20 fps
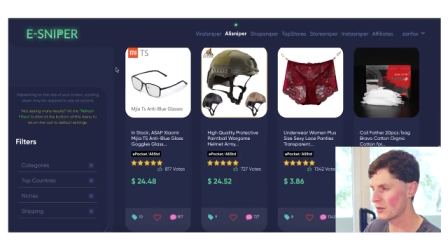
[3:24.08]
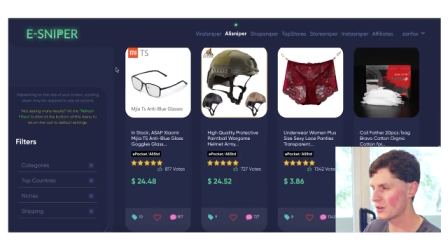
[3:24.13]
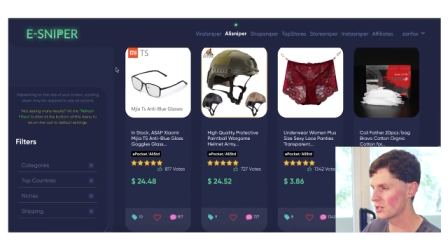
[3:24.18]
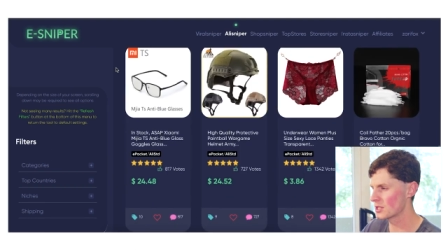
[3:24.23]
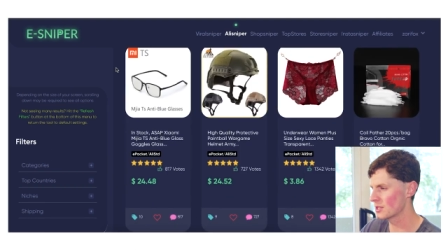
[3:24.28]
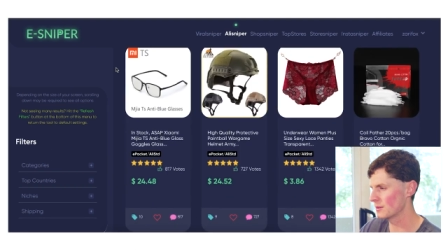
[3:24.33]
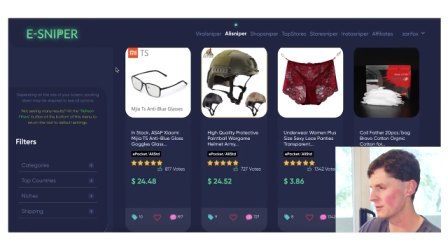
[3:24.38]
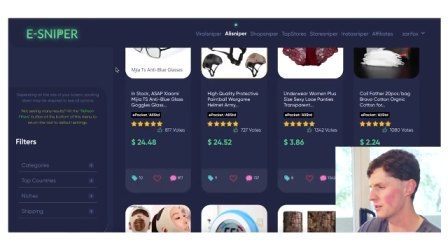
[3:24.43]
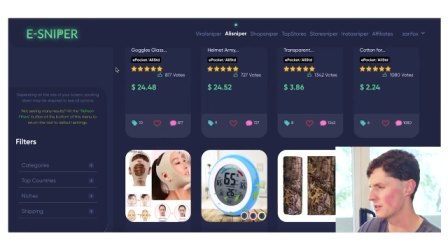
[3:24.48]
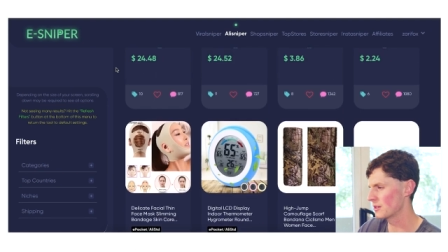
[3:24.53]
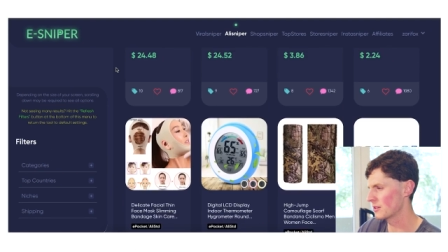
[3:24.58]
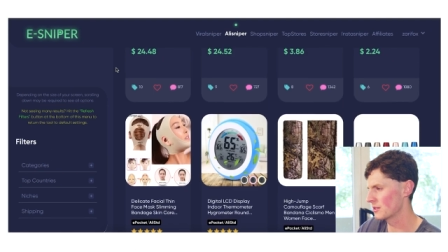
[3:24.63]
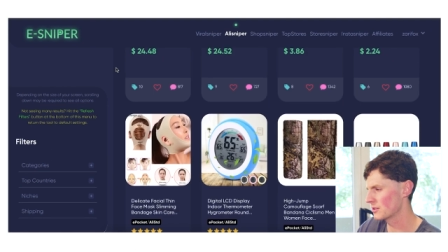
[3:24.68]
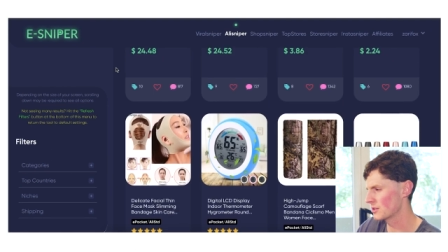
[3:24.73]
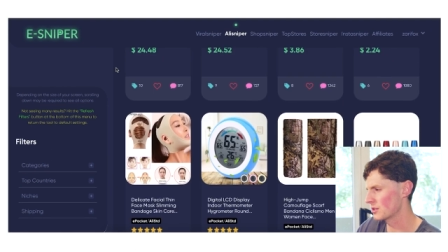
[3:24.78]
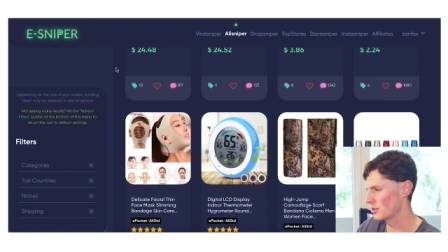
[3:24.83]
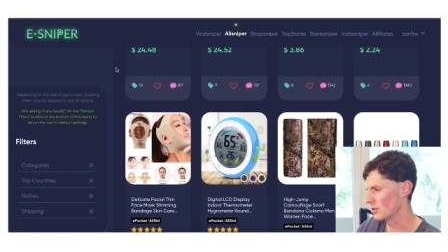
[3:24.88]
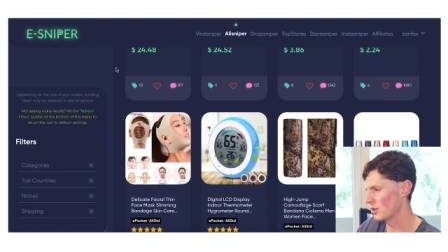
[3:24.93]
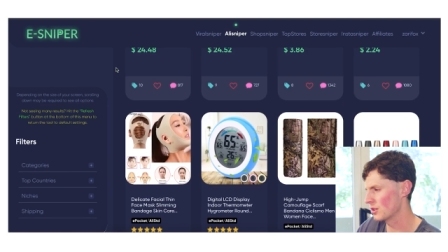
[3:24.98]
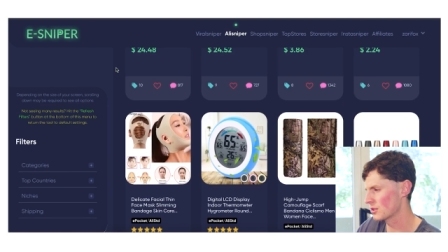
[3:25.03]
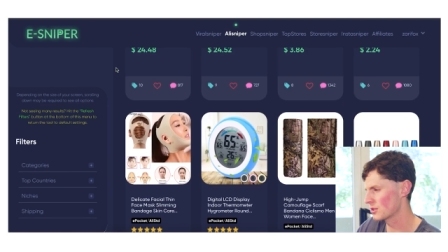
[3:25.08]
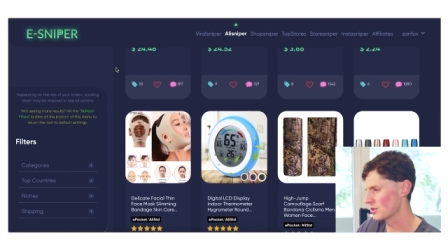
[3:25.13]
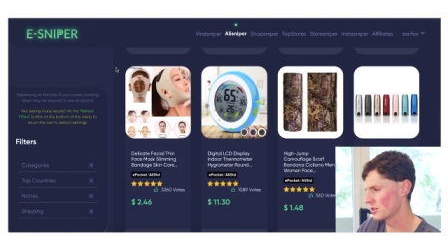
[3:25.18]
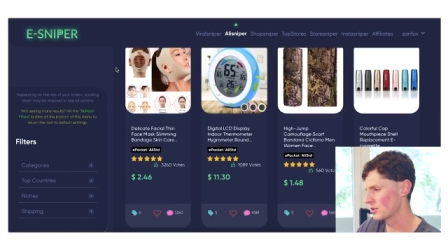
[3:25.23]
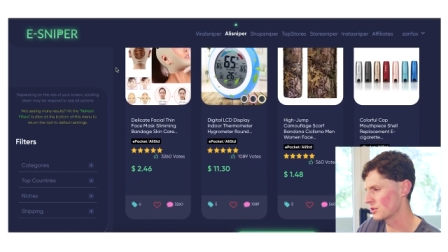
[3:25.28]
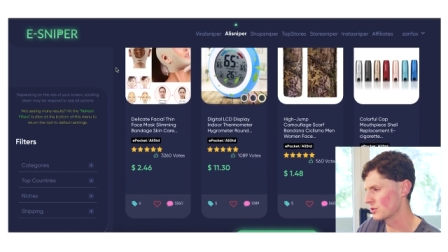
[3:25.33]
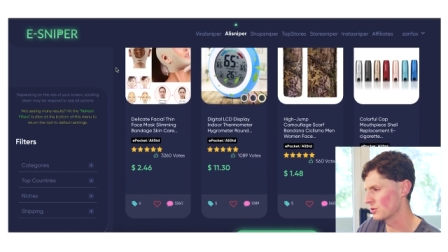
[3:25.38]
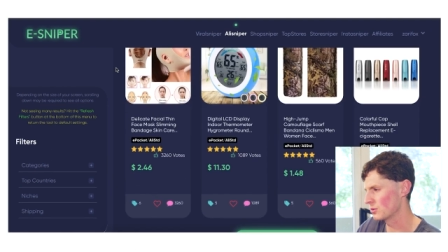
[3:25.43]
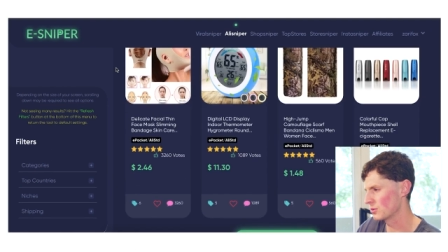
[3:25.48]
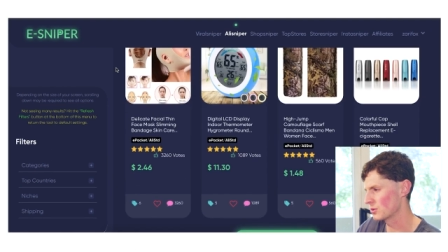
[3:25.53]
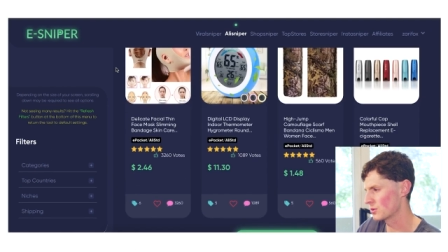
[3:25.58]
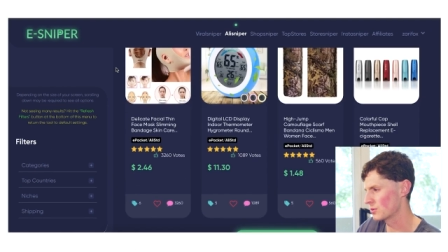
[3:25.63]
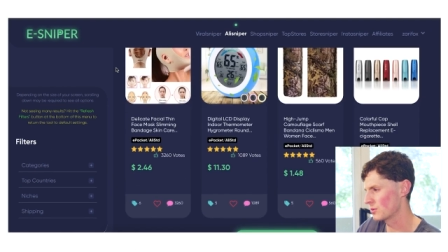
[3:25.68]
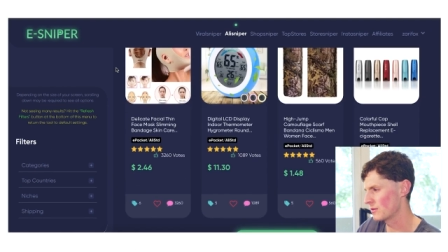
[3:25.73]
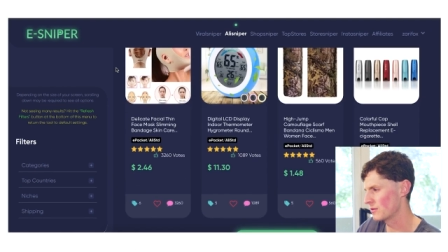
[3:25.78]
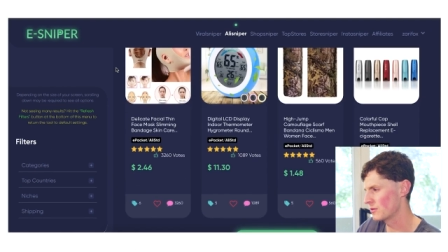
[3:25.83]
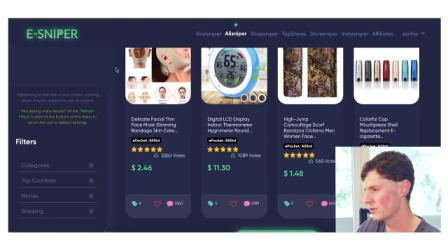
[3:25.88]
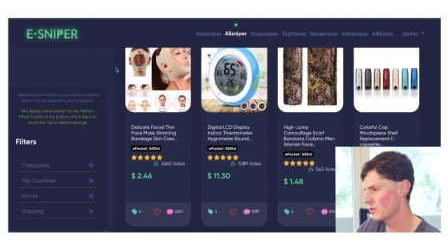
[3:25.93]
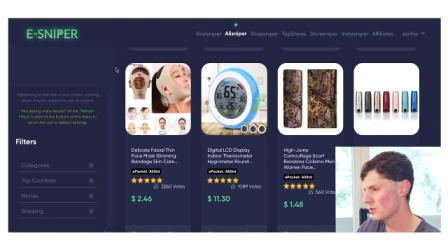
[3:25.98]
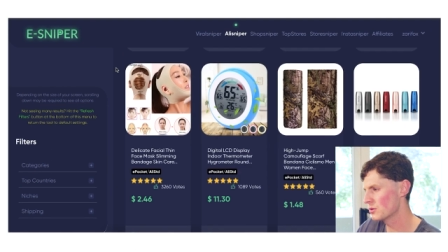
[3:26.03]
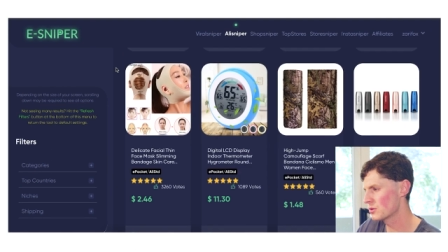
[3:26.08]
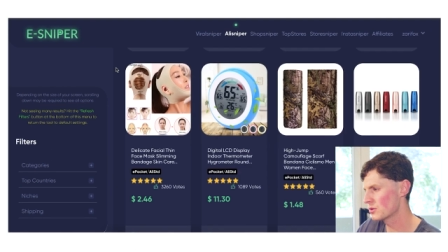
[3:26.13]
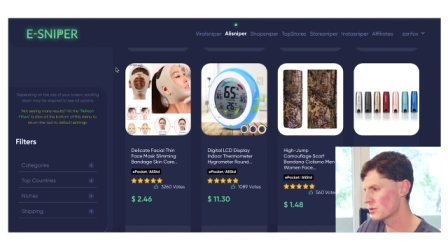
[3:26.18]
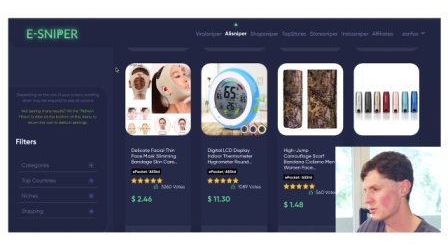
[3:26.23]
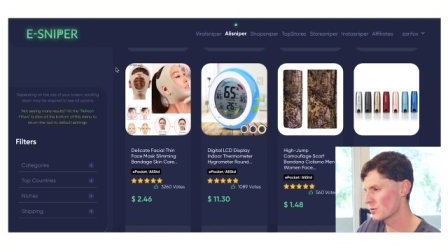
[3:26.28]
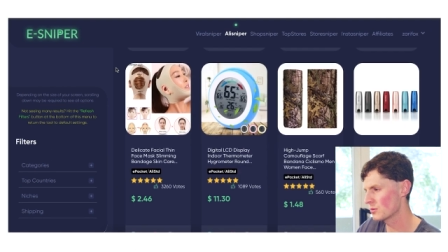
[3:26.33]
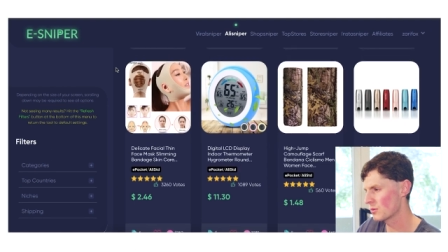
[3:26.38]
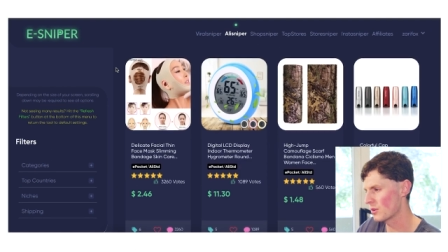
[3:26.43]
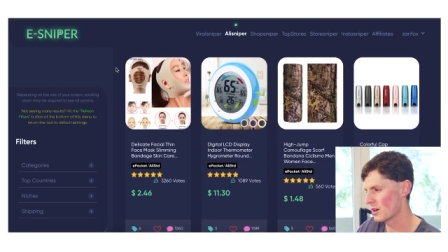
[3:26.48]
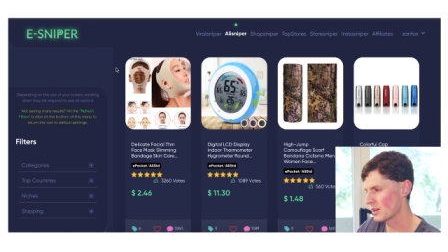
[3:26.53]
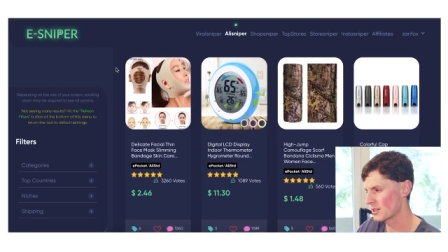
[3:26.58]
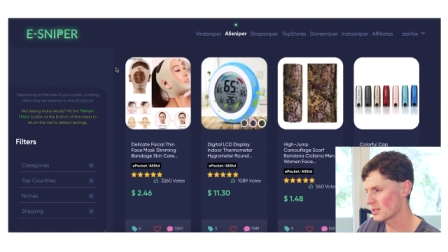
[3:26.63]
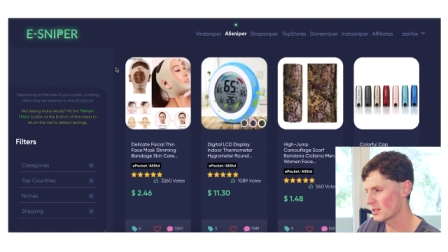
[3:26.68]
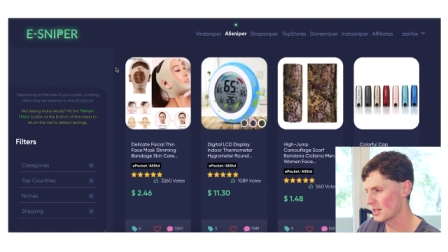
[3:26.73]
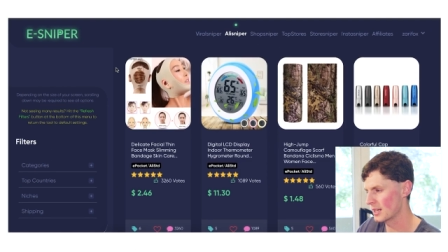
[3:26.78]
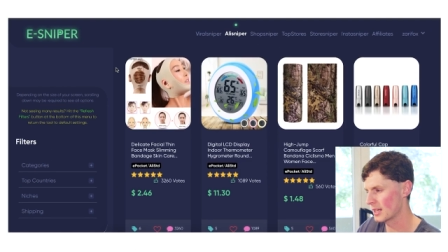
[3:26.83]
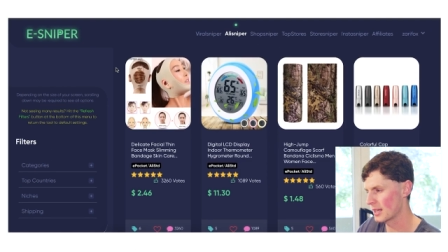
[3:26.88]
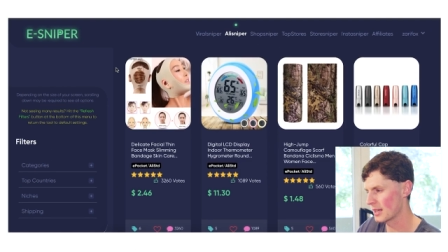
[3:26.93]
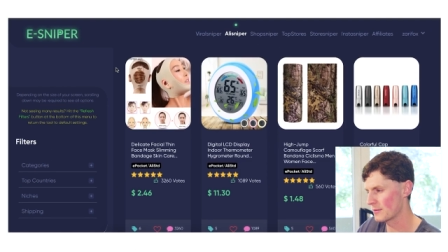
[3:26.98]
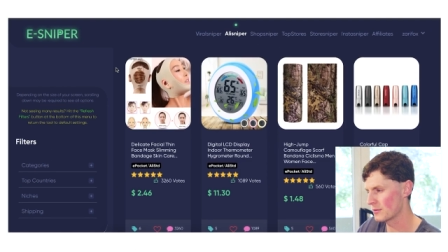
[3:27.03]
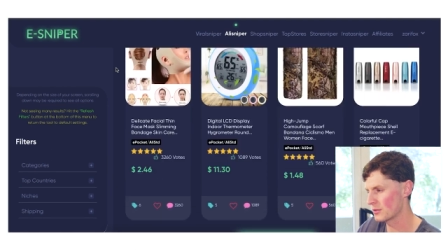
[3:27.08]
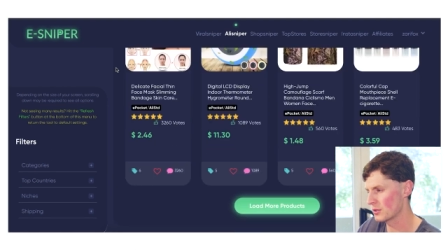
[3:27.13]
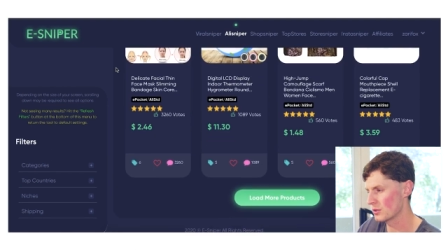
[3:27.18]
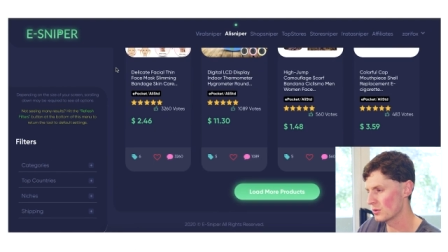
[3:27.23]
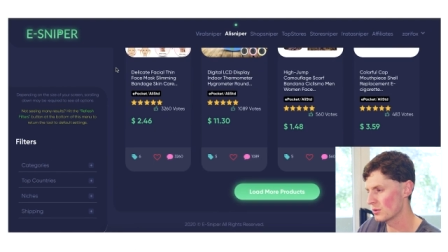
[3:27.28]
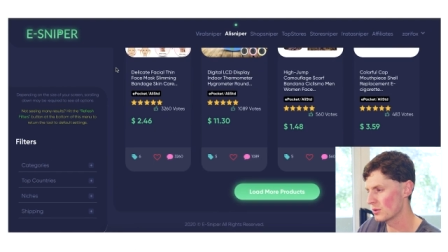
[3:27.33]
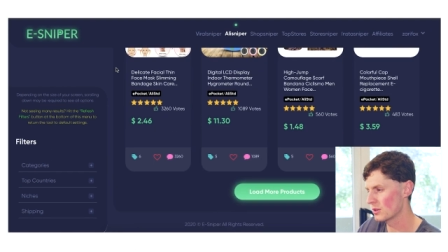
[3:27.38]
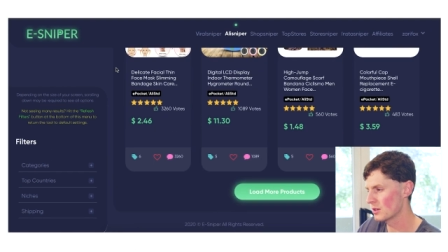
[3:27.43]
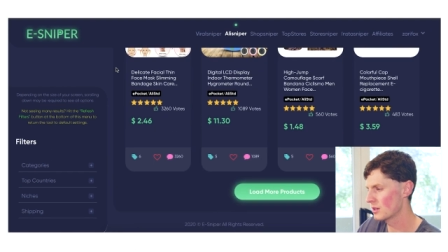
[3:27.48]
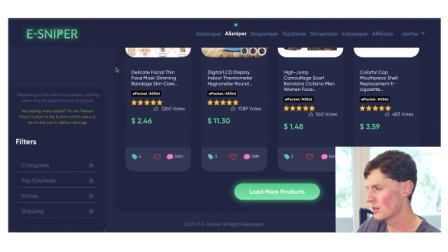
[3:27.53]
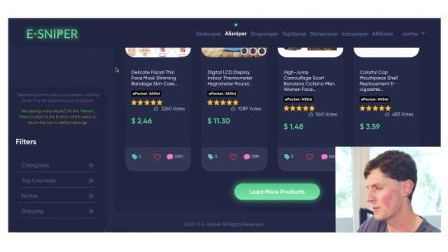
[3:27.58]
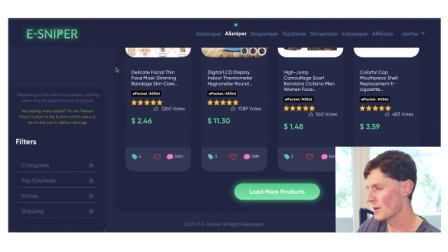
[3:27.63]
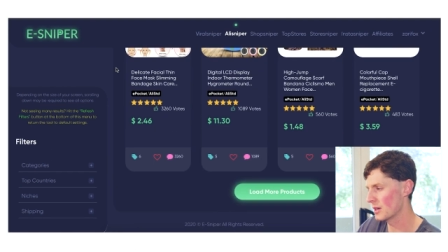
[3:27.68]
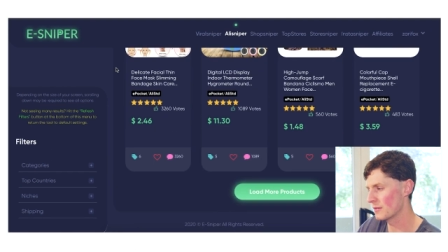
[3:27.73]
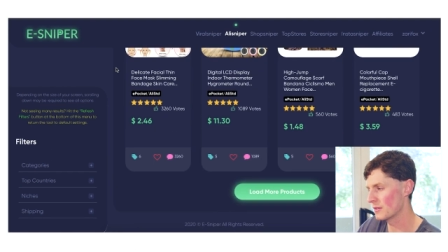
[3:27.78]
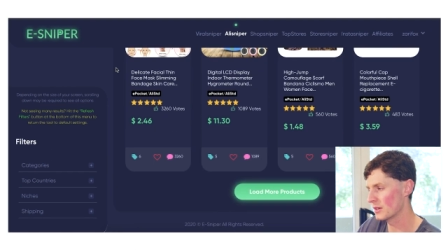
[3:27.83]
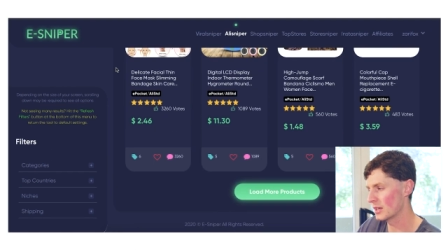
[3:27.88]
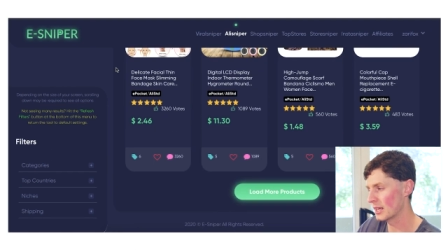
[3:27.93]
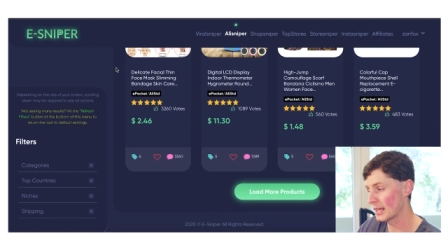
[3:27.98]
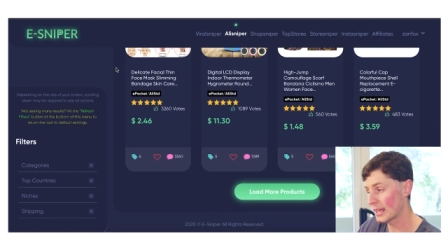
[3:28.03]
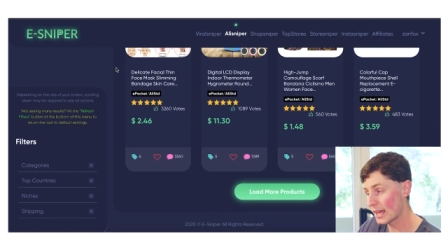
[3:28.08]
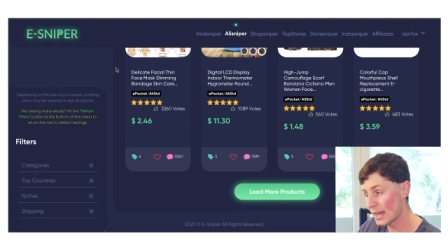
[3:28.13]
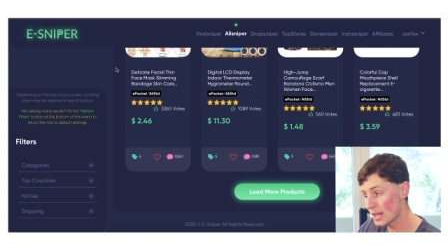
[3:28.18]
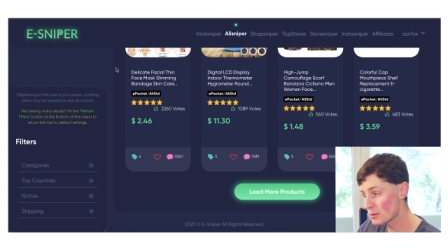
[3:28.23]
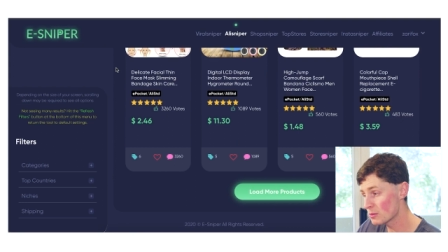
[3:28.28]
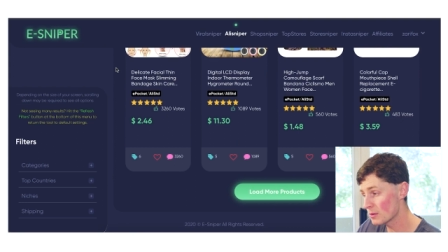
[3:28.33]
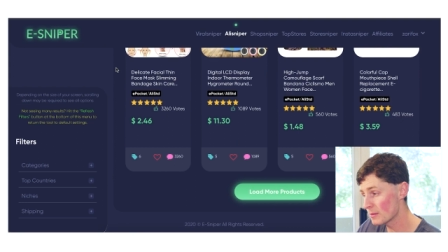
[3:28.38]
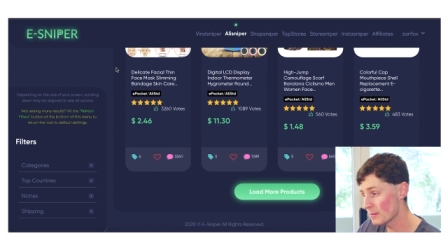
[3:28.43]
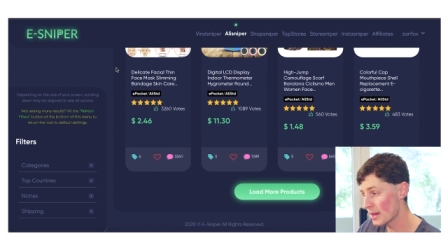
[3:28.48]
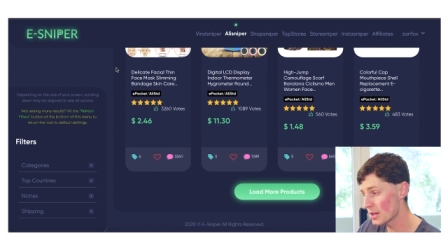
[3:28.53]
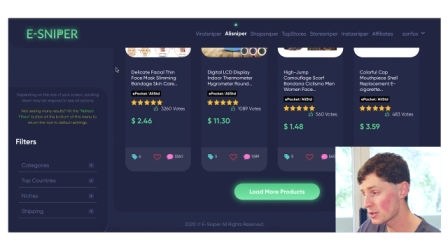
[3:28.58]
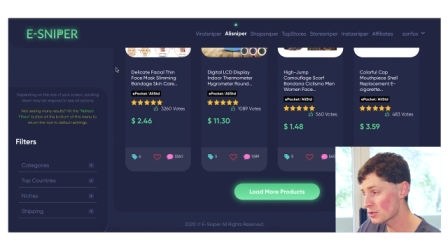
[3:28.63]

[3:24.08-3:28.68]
very similar to, to lots of the tools we've used, where it's gonna give you a bit of an engagement